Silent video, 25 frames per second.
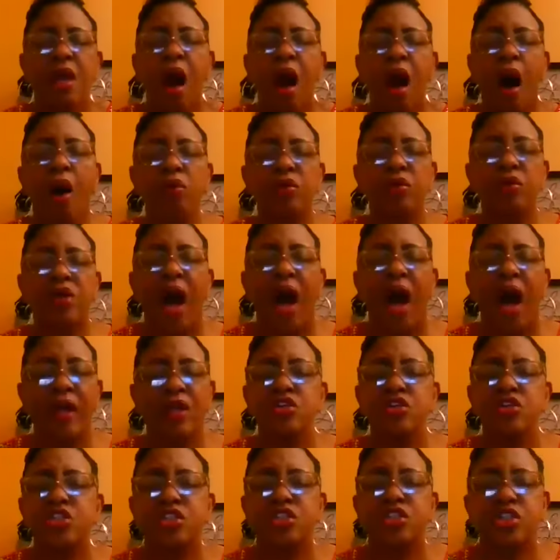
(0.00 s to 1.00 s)
Oh God,
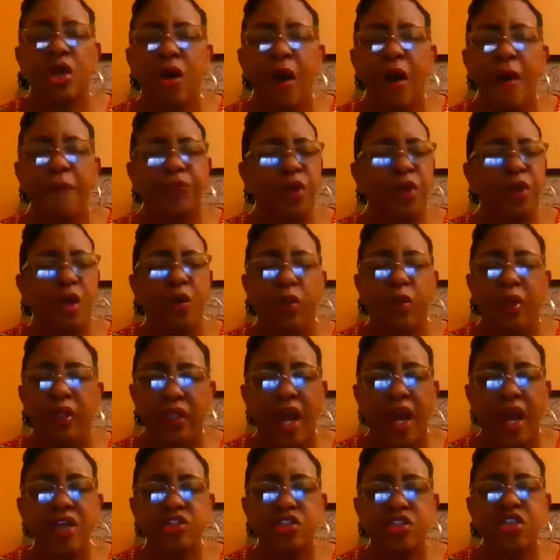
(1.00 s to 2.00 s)
and stir up their
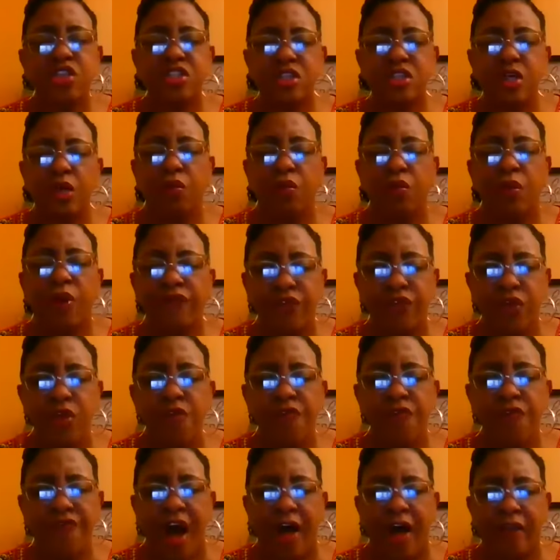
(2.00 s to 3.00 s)
relationship with
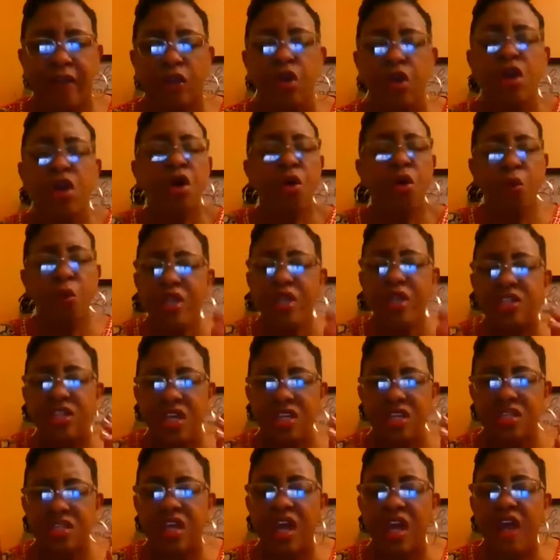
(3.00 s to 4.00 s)
you, Father. We
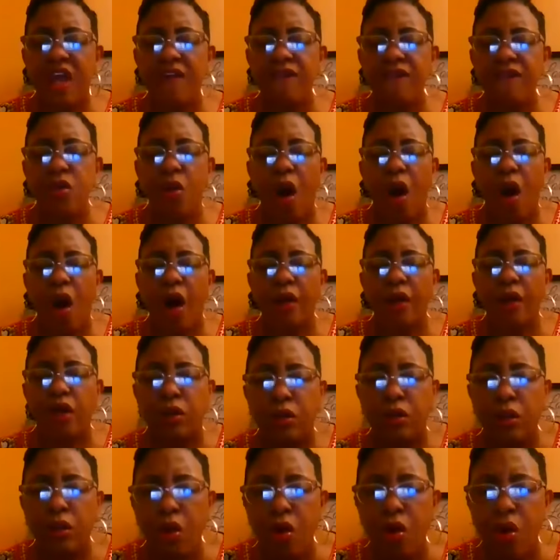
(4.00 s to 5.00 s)
just give you all the
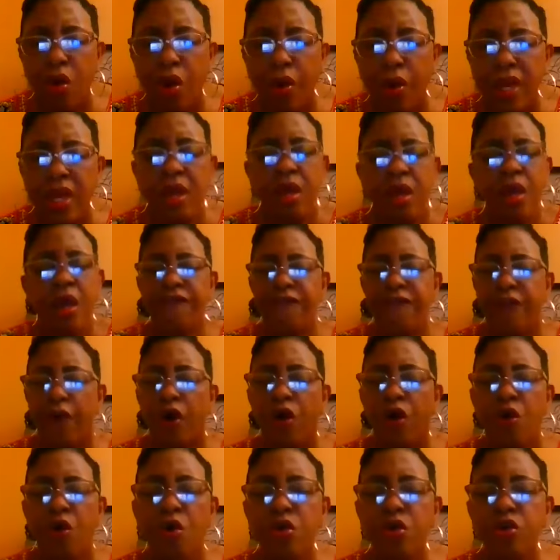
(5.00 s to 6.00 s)
glory
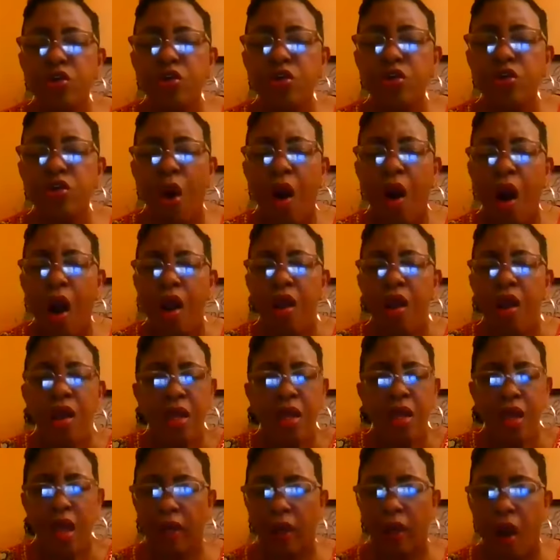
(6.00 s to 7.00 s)
for who you are
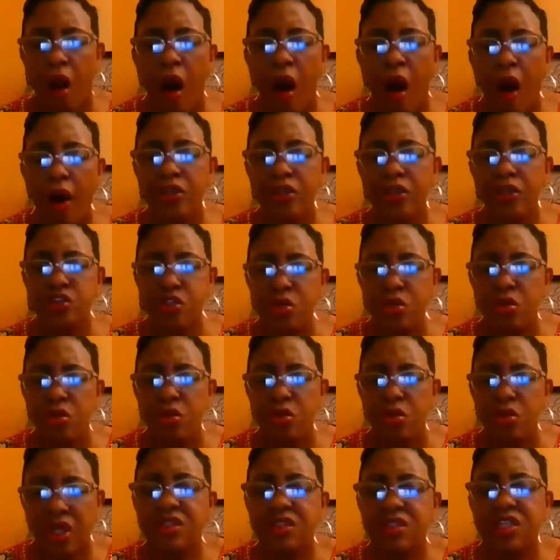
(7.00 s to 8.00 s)
and all that you
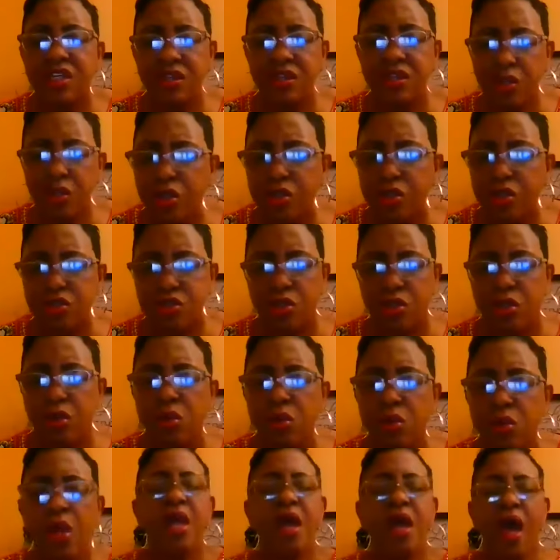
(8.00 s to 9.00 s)
continue to
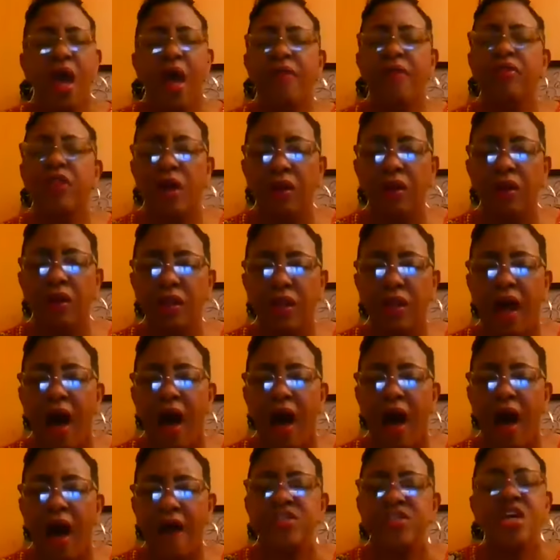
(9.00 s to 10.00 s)
do in their
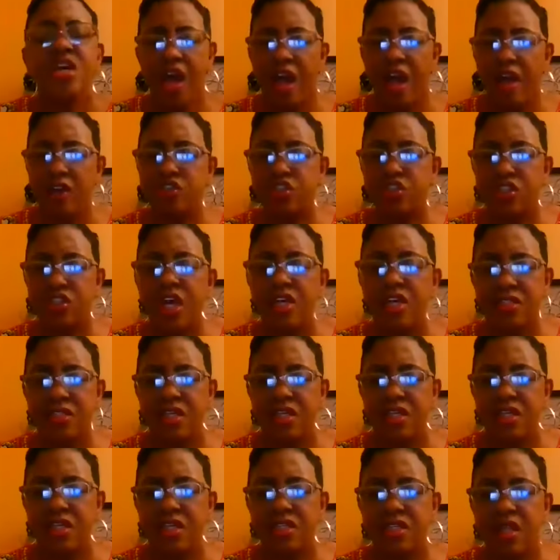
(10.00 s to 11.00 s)
lives. In
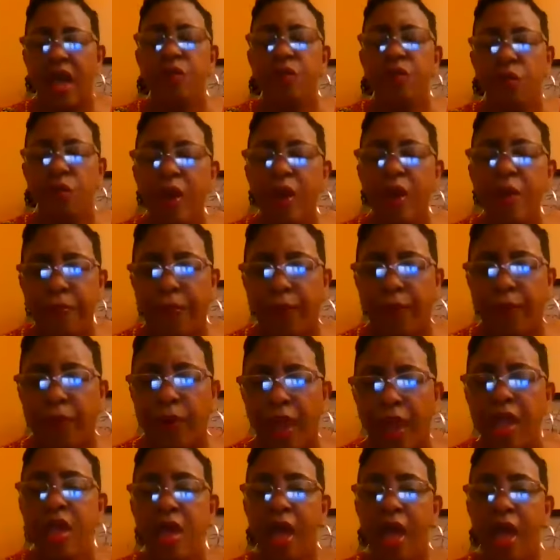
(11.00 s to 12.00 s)
Jesus' name, we
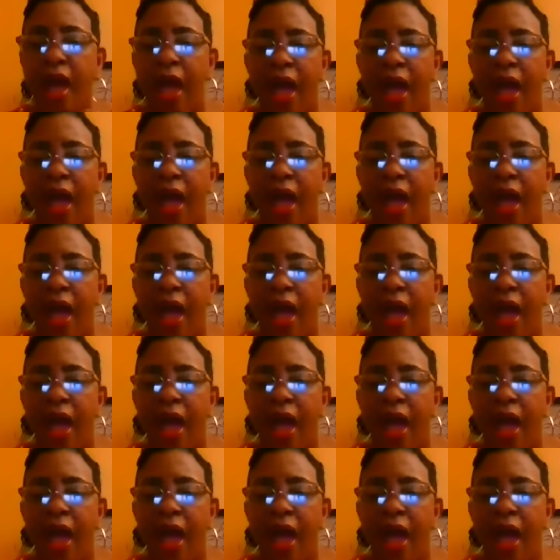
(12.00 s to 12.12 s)
pray.